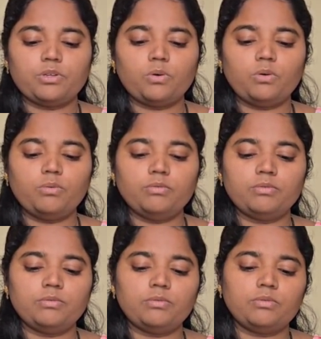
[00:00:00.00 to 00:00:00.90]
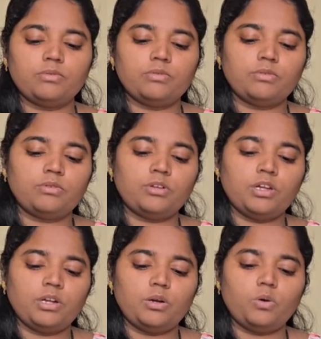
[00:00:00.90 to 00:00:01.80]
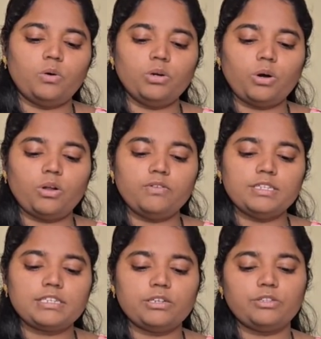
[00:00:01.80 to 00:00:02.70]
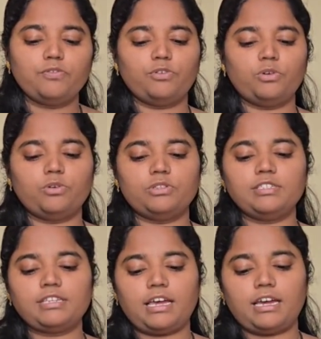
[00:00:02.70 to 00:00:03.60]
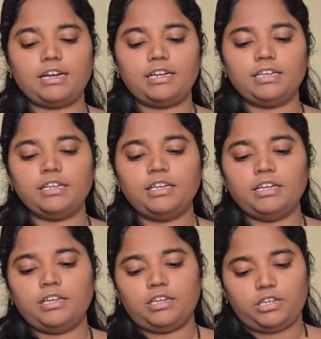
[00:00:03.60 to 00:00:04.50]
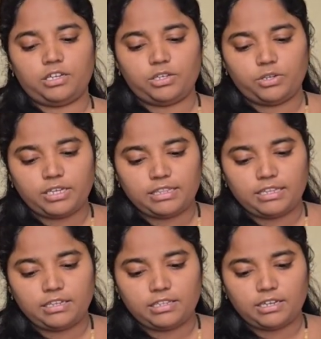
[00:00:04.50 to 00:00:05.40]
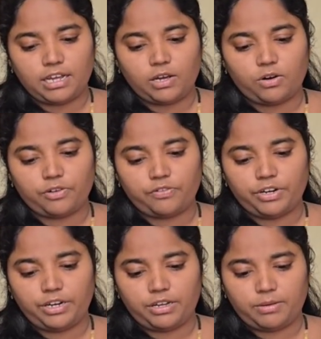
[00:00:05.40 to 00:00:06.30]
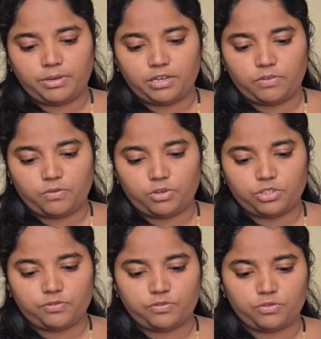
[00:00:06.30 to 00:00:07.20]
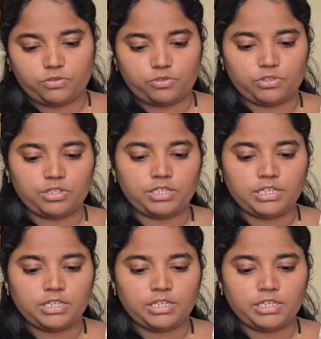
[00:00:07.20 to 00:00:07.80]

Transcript: So don't always give the phones, and you can think that I got a free time, I can watch a phone.